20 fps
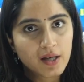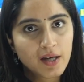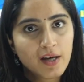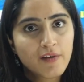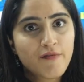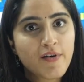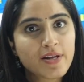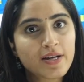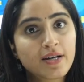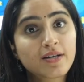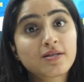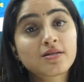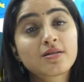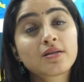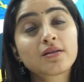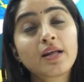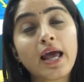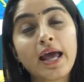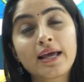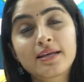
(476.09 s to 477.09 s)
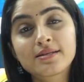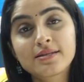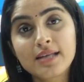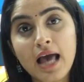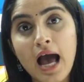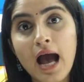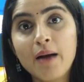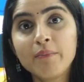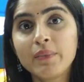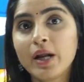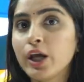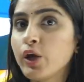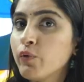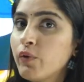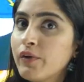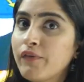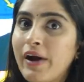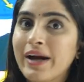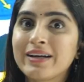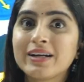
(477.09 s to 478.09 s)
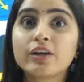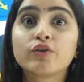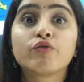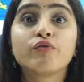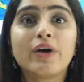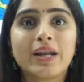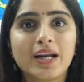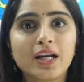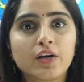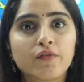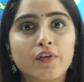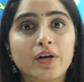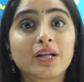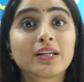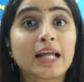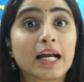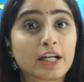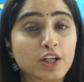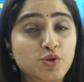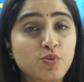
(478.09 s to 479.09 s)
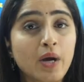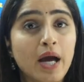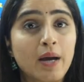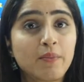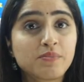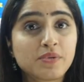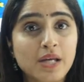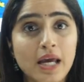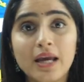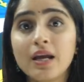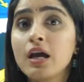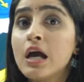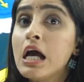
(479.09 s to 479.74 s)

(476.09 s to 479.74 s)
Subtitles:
When it is in the exam day, you will find it very difficult. That is why I'm saying,